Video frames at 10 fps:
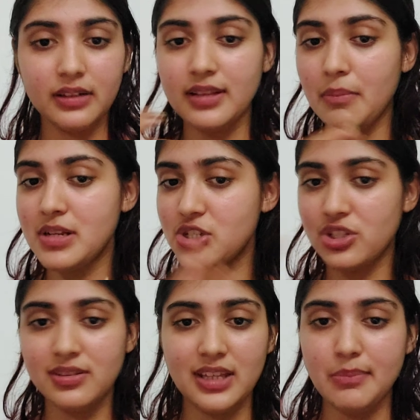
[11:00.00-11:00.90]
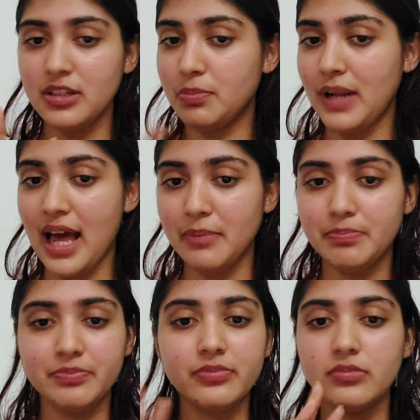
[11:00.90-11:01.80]
examination, same as PLAB,
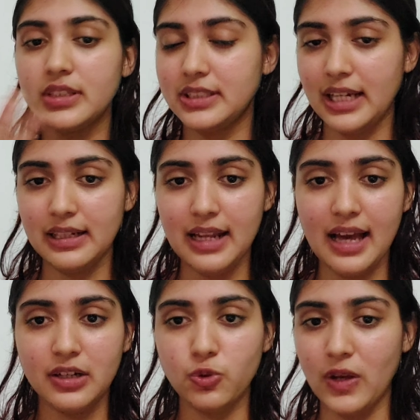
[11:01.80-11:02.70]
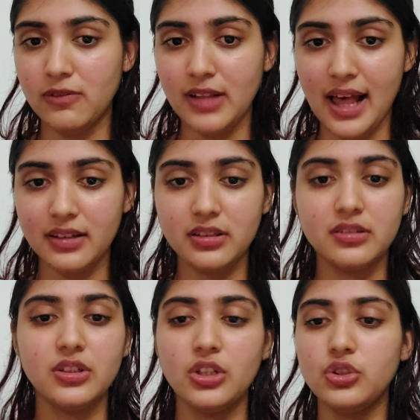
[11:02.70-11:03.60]
10 lakh, 12 lakh.
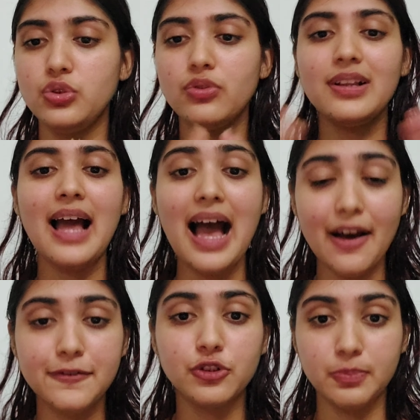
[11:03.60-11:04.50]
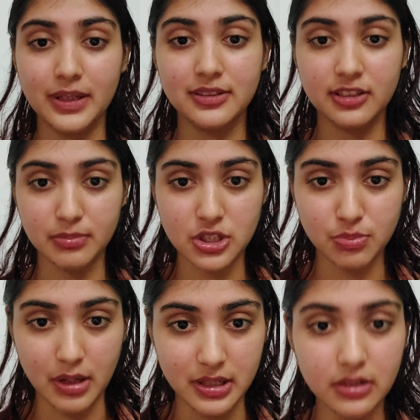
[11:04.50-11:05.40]
You will have to spend this much
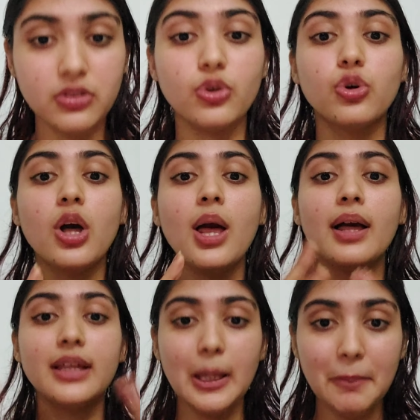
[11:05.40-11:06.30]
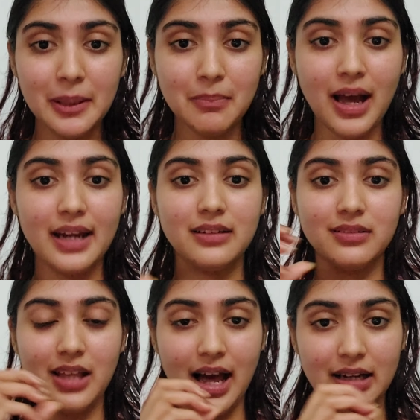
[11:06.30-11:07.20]
money. So keep in
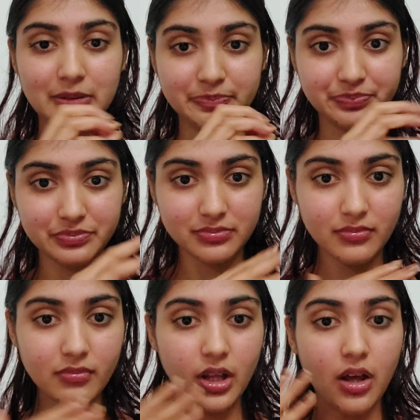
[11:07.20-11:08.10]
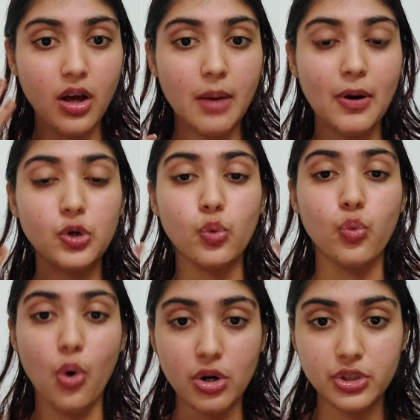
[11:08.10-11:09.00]
mind that about
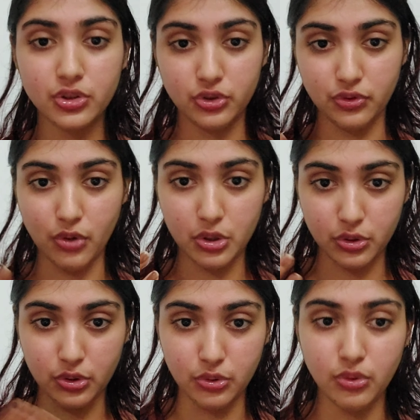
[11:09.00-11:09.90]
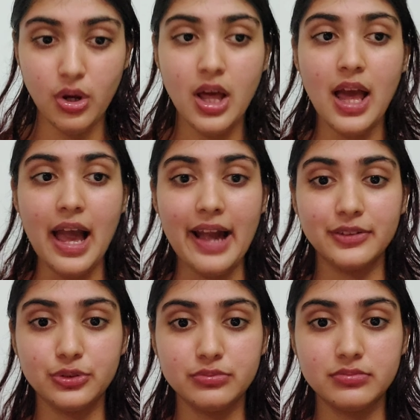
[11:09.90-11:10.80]
what you want to do
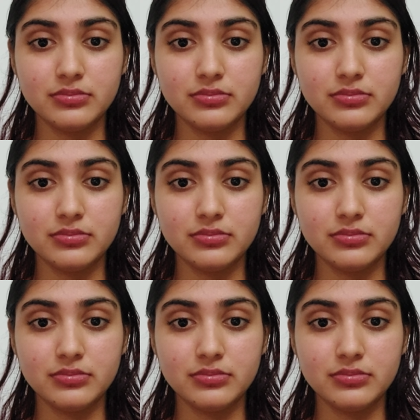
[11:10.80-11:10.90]
and